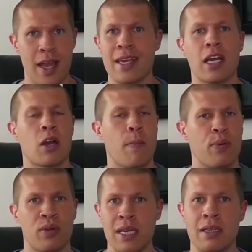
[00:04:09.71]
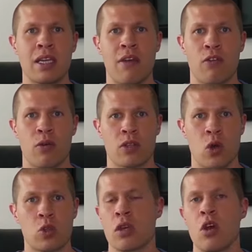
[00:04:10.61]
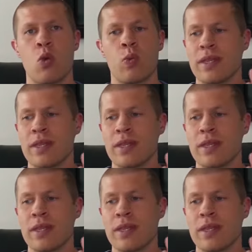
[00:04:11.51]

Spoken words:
and get completely different results